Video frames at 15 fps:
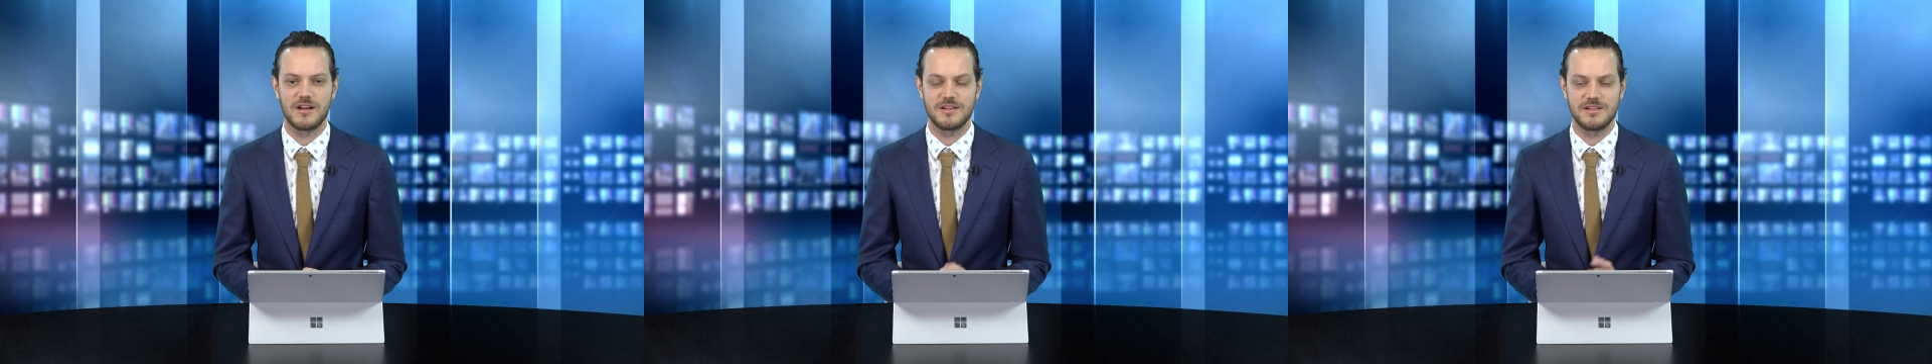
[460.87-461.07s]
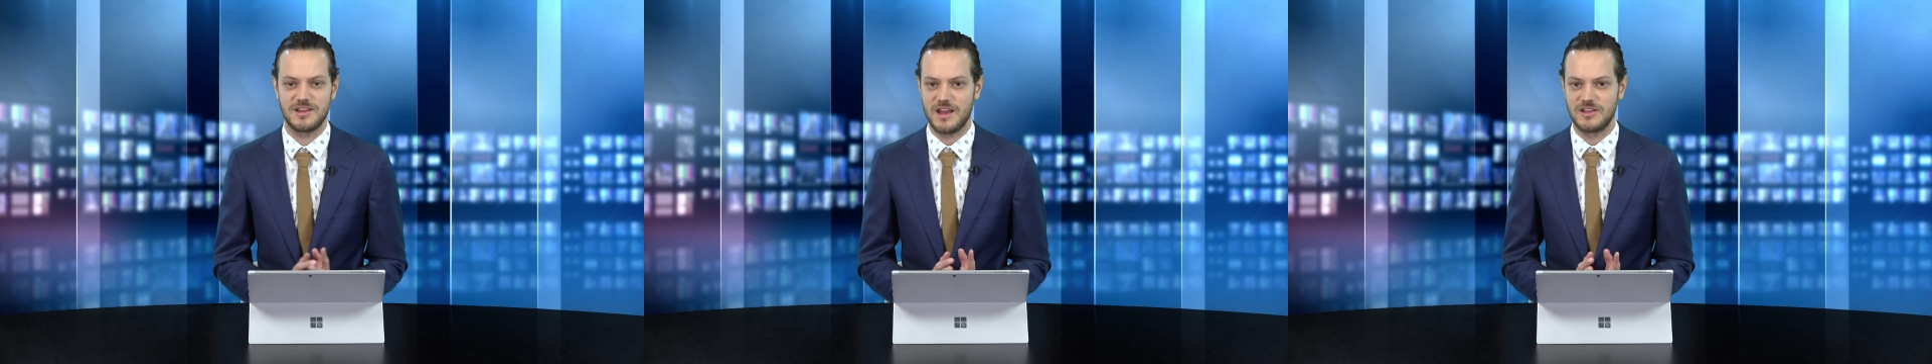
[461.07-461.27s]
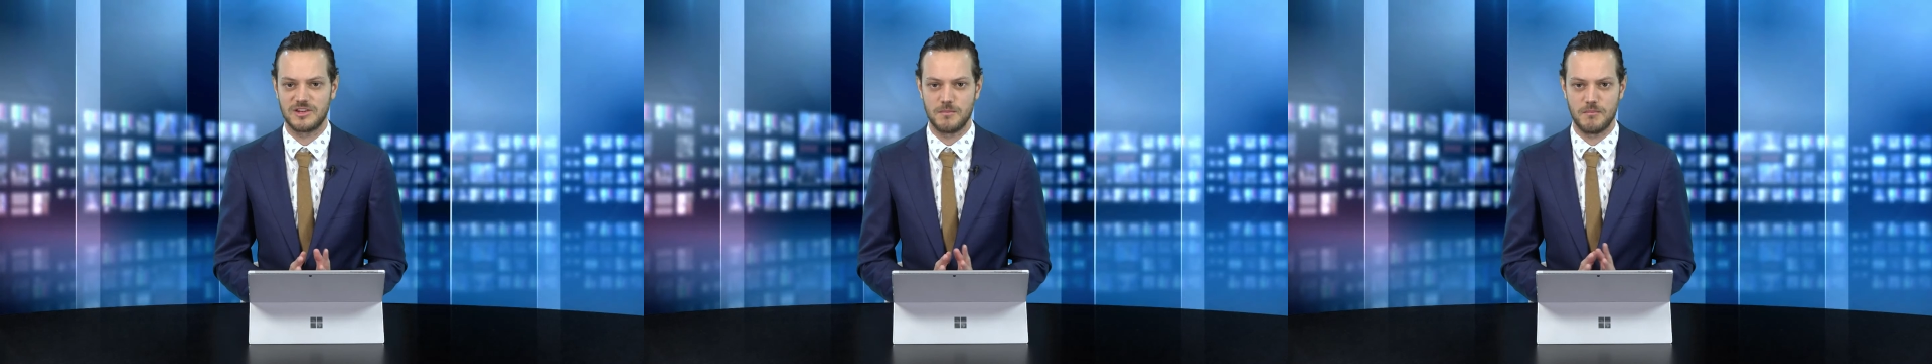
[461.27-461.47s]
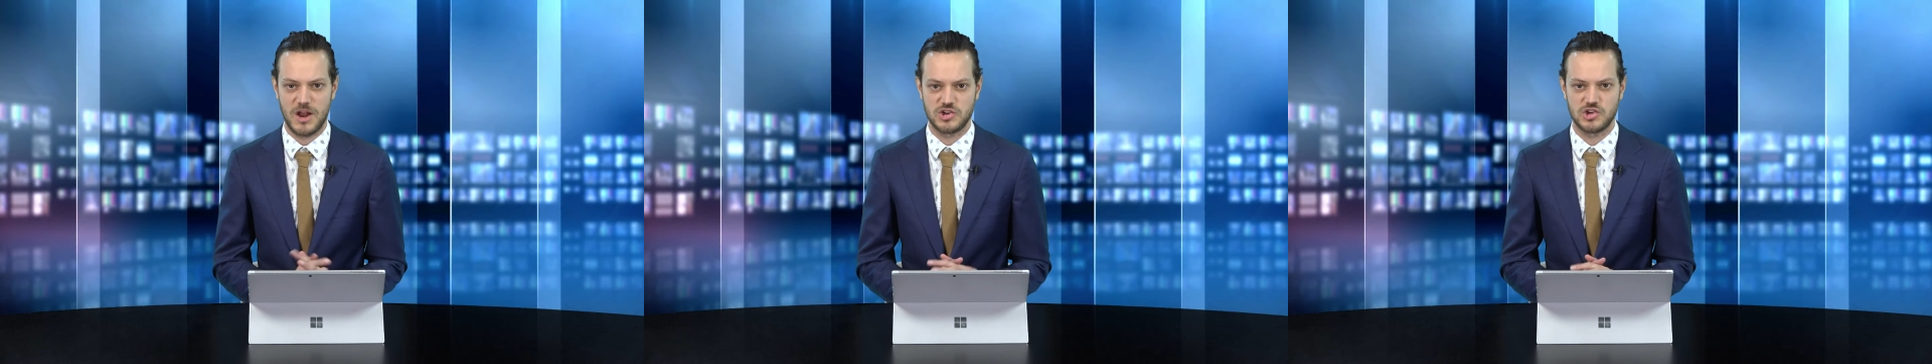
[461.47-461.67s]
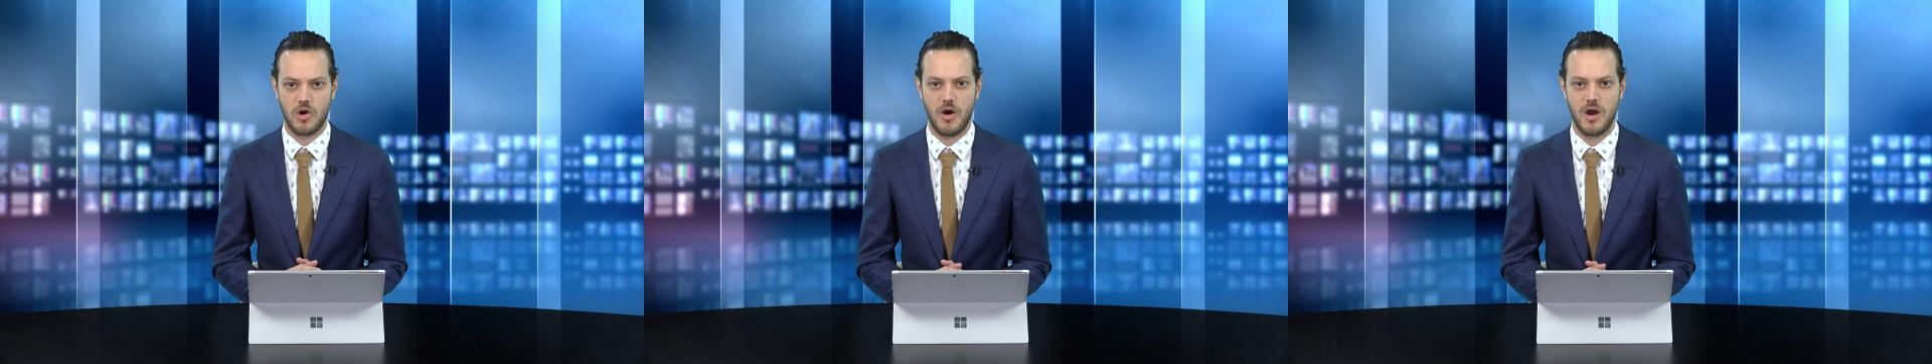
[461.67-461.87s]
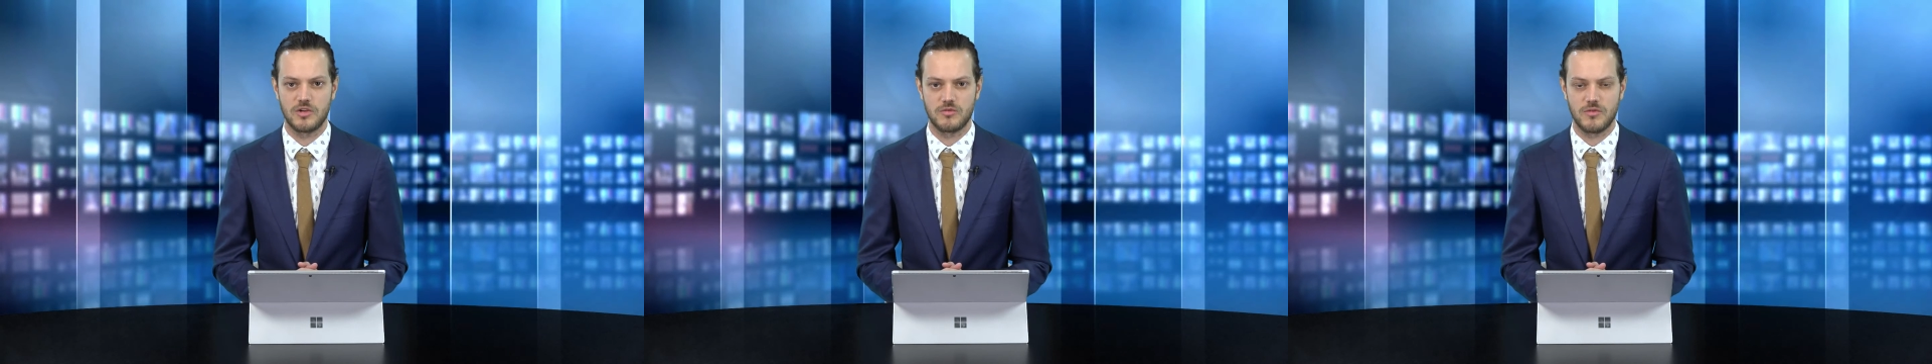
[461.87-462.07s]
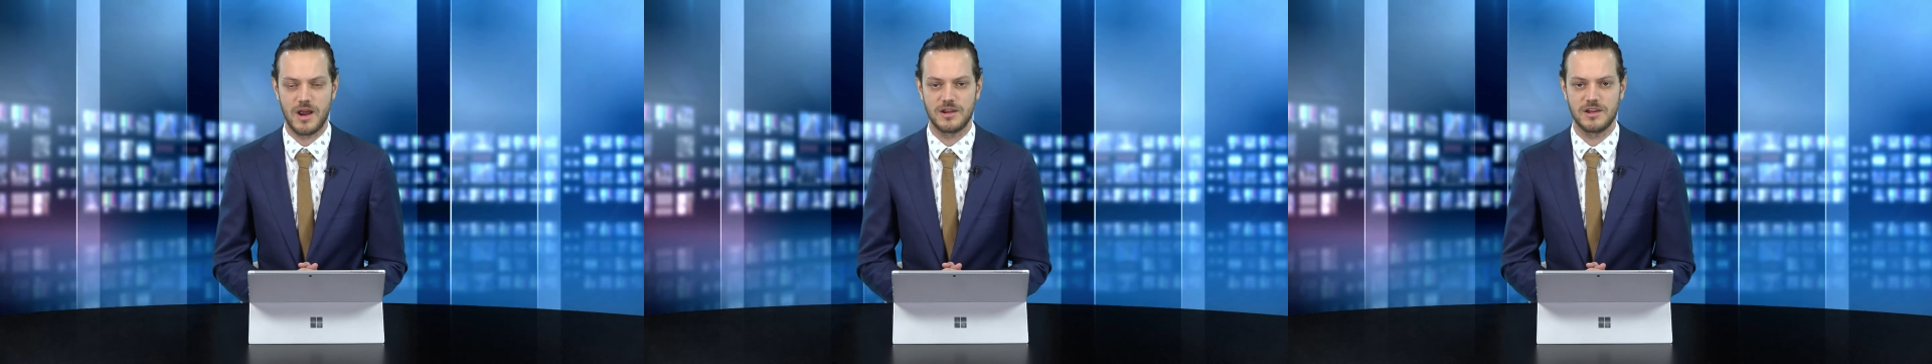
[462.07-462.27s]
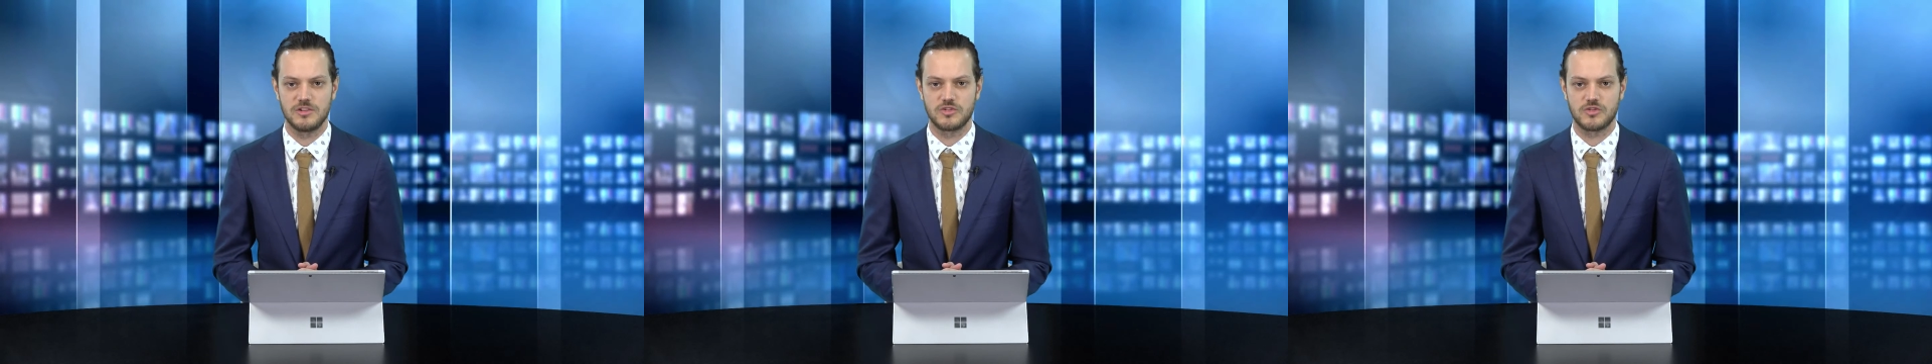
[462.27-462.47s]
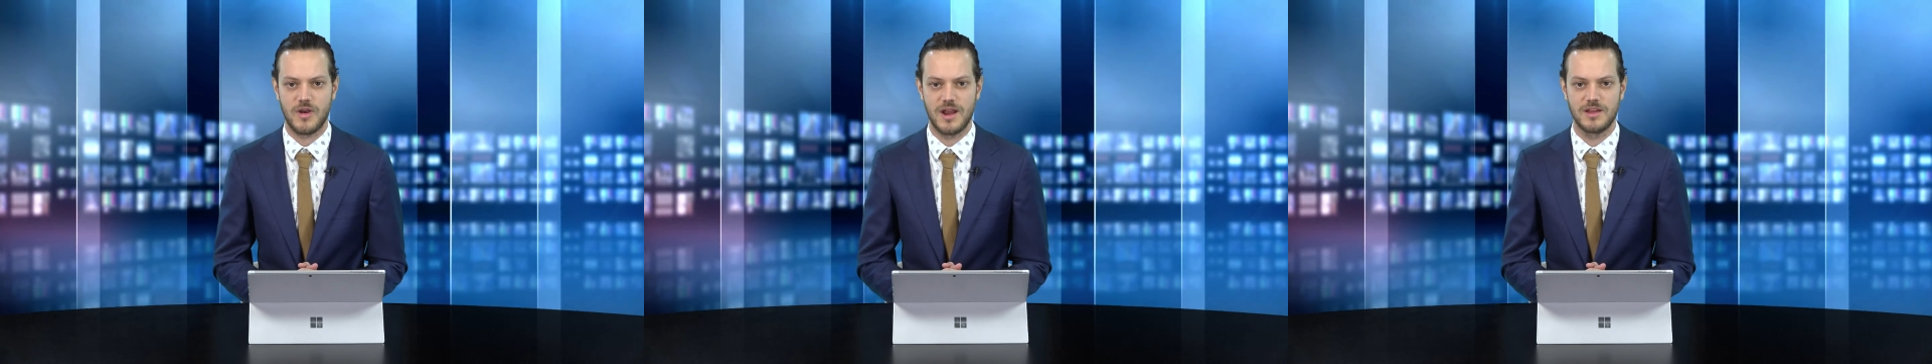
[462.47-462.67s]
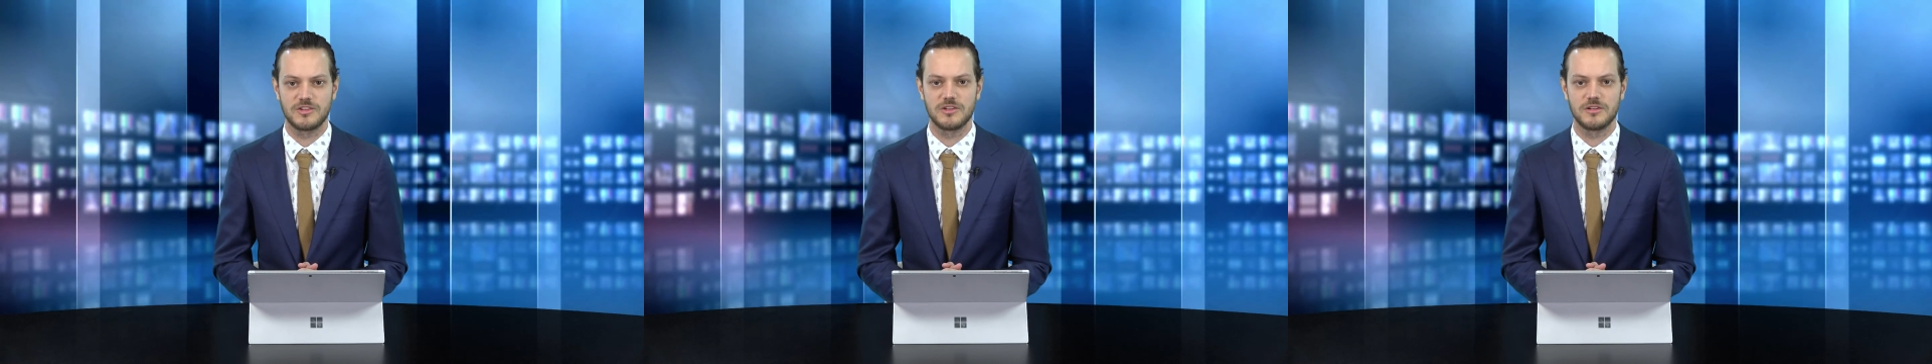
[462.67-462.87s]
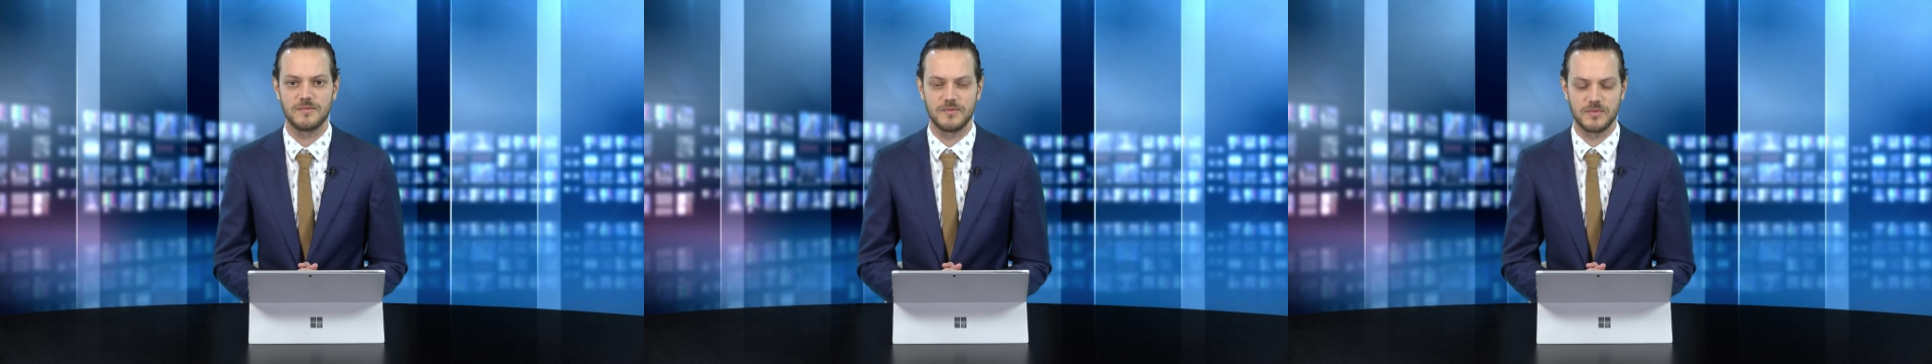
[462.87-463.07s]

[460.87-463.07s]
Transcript: It gets a much kinder run in transit.